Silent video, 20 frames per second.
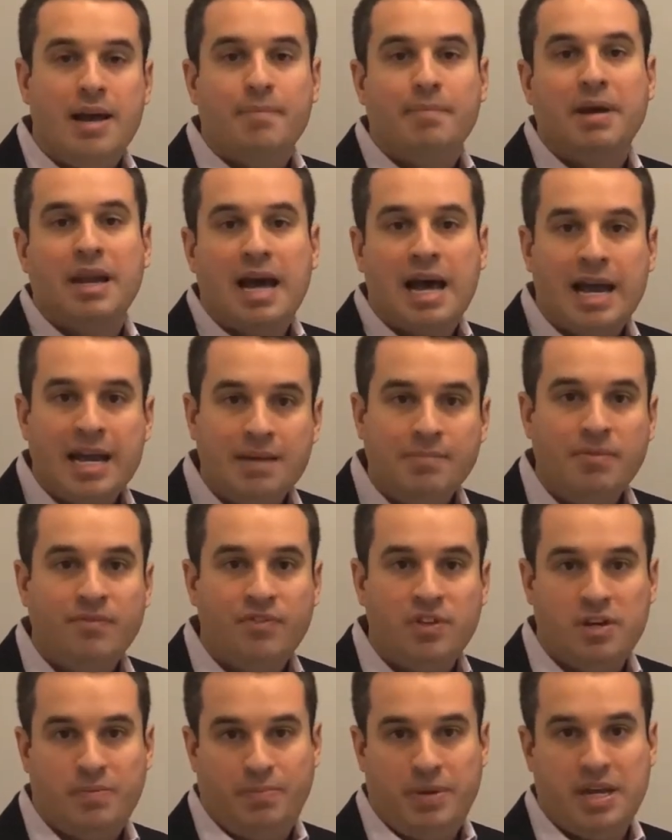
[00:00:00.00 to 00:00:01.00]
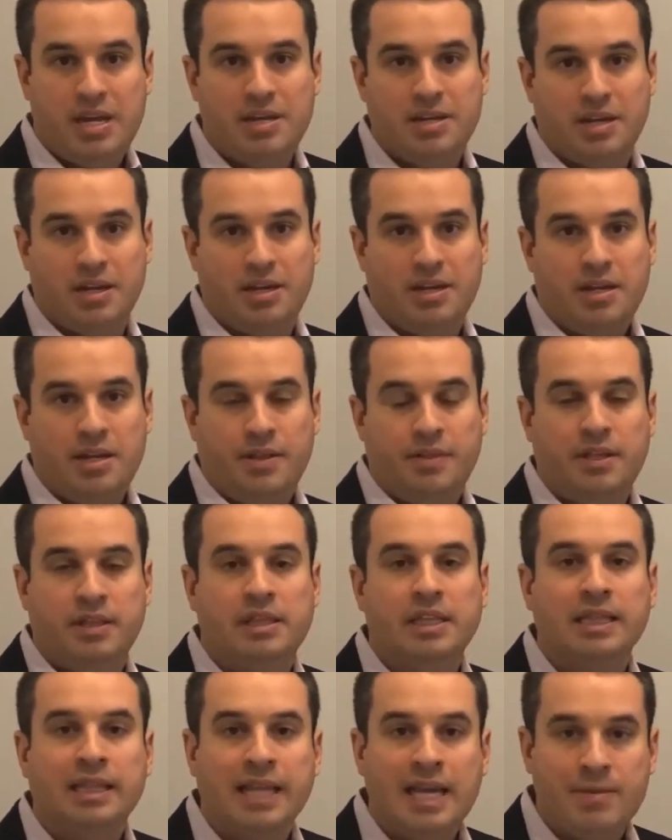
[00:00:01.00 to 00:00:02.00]
But I am of the opinion that
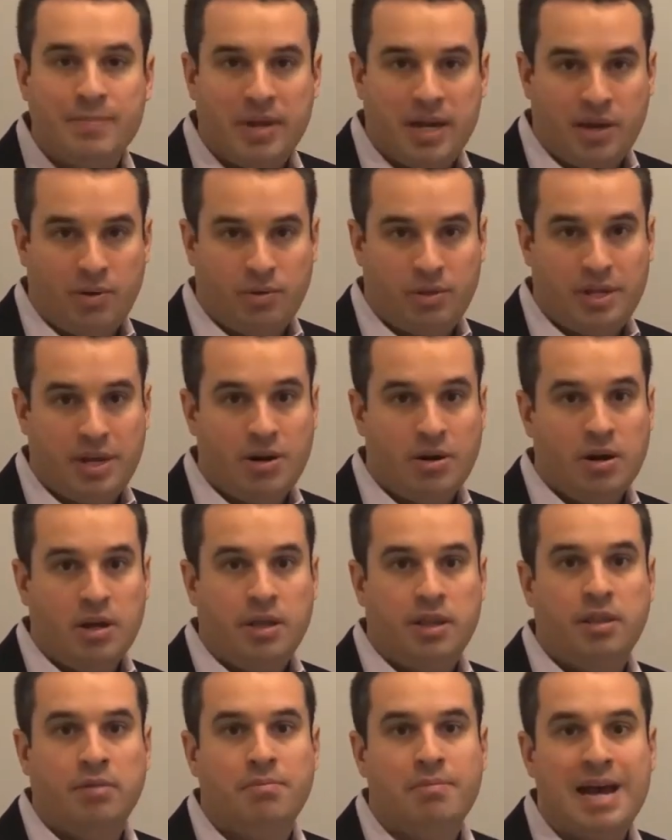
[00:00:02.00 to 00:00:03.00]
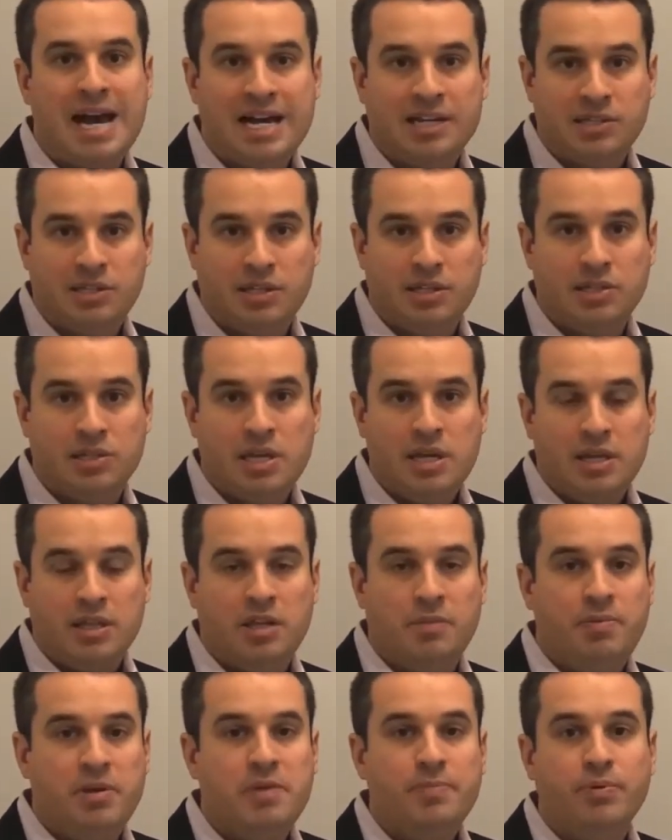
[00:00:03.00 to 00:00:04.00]
the laymen out there, the masses,
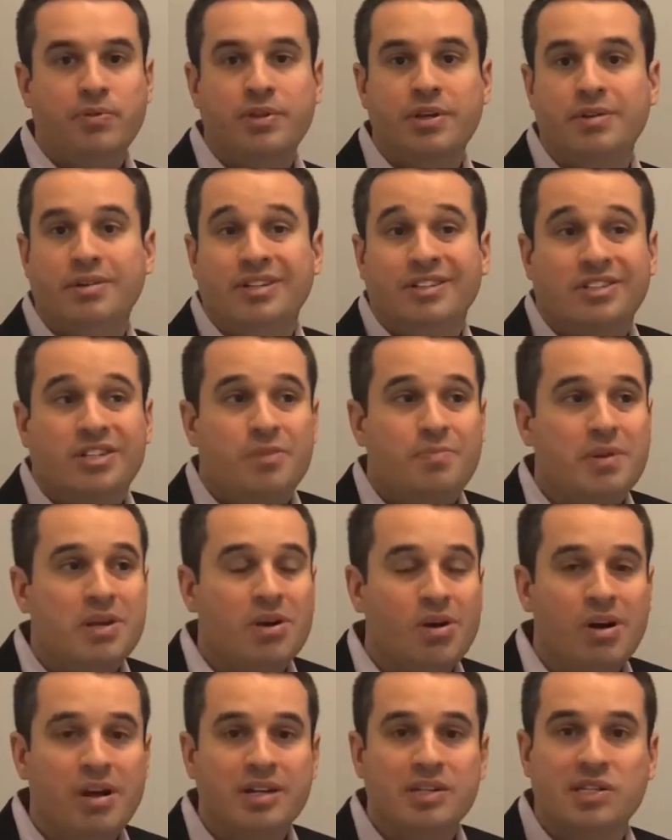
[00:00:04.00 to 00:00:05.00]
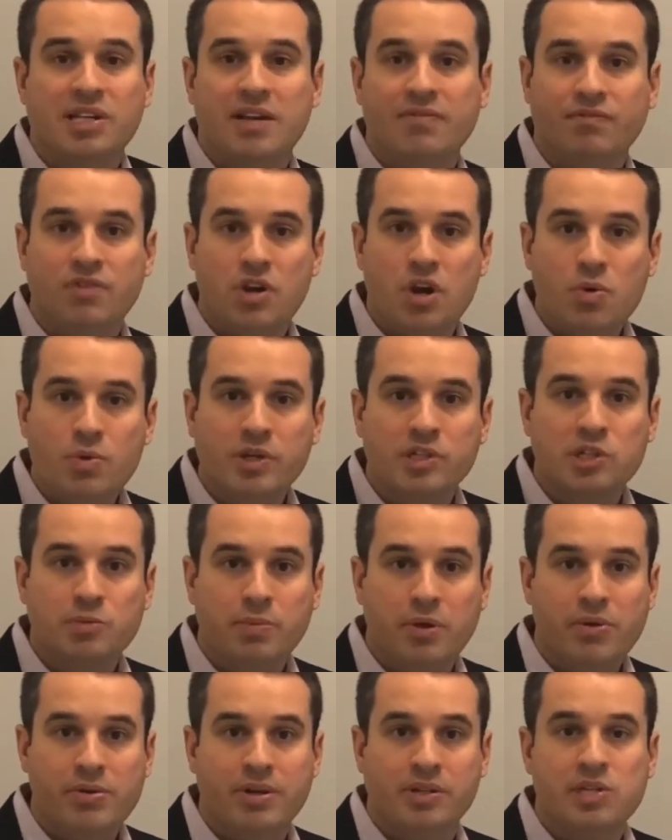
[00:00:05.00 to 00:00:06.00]
the people that, to be honest, have no
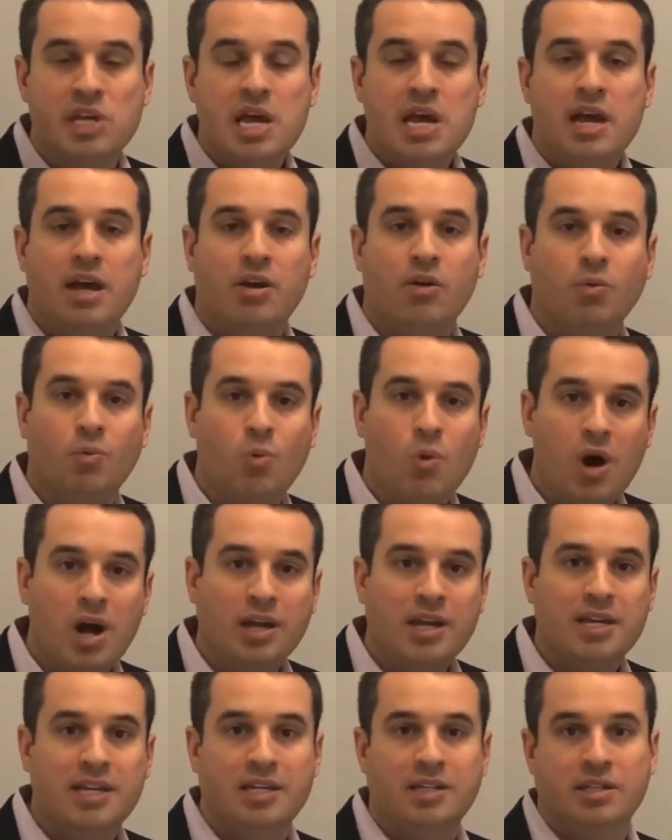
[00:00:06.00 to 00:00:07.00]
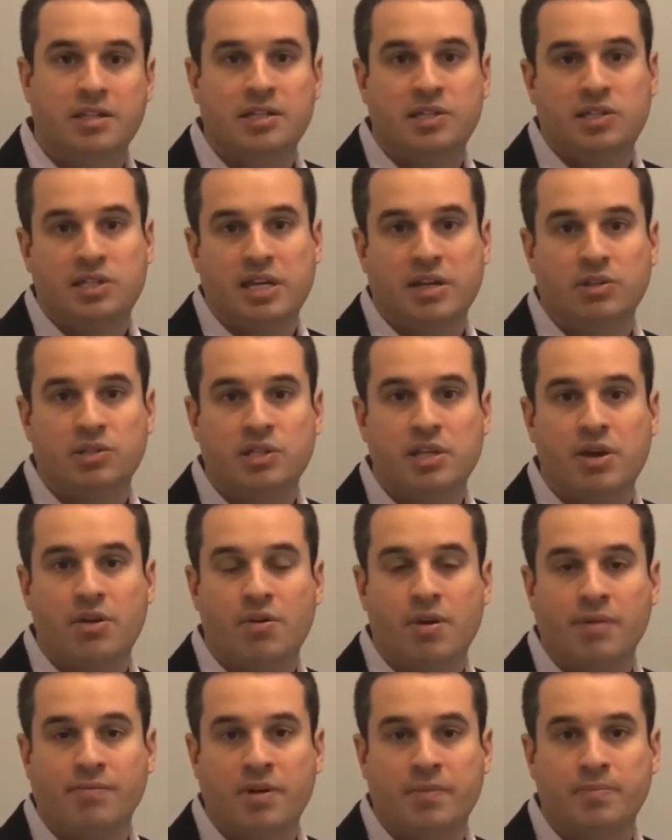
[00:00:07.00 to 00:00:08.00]
experience and are walking into the sales center
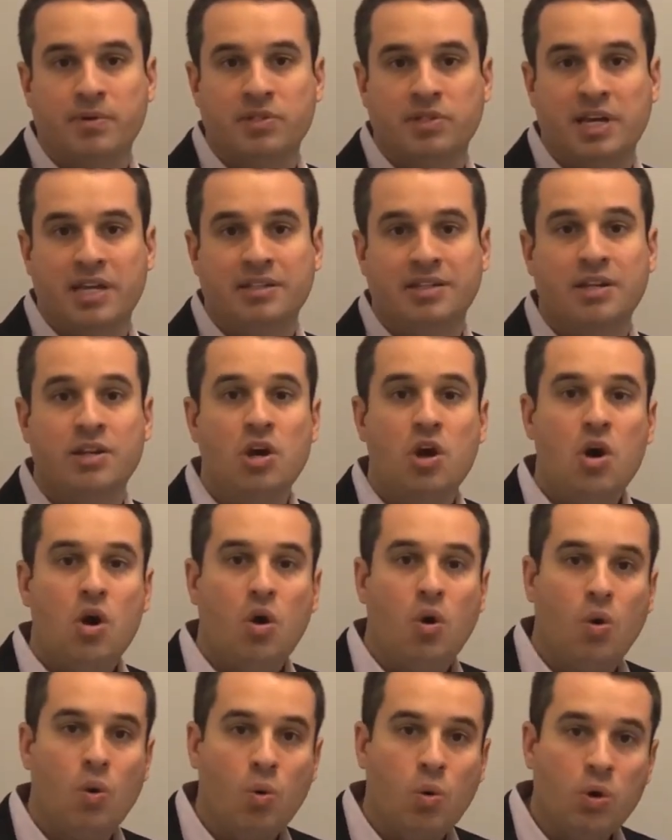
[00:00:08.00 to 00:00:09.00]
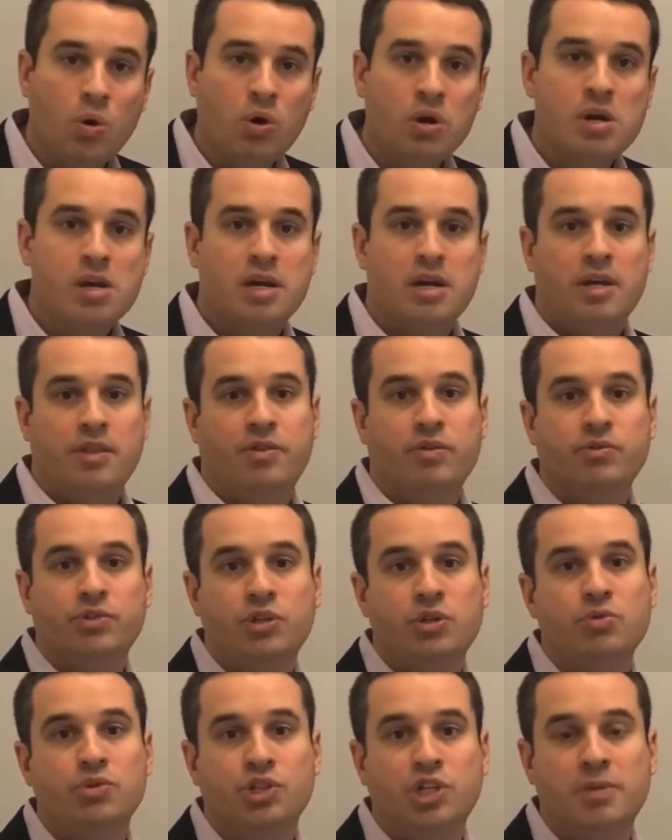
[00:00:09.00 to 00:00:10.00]
unrepresented, or they're
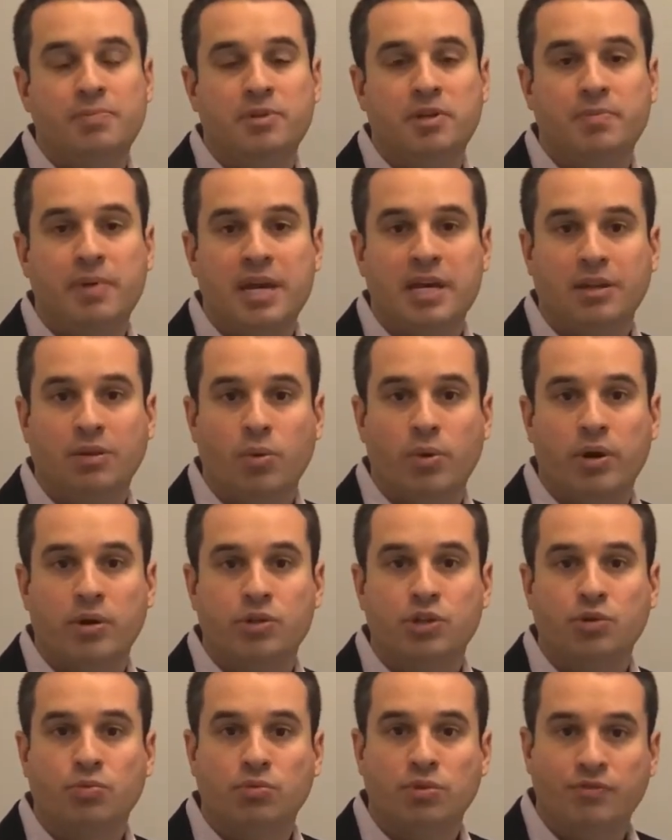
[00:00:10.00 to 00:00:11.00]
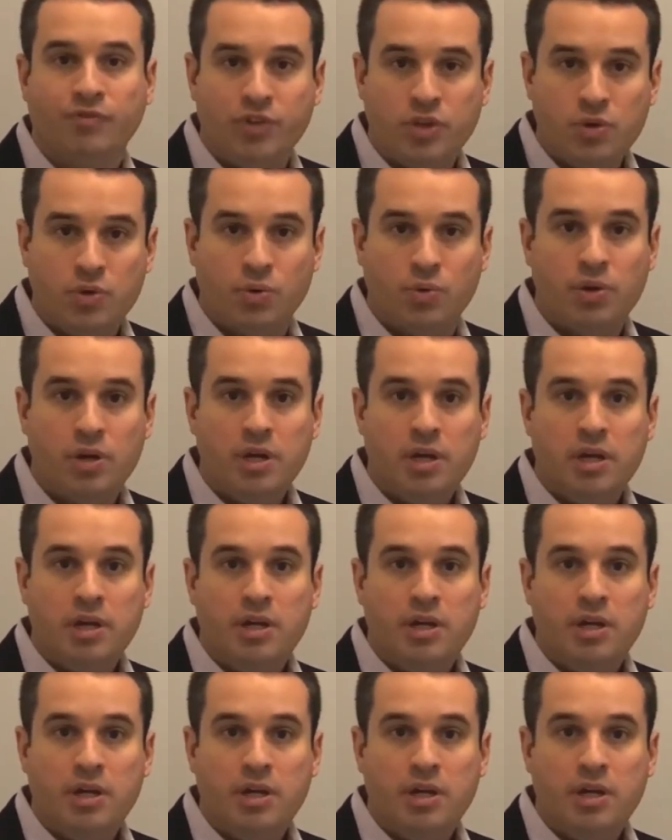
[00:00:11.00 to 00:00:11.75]
too cheap to pay a lawyer to review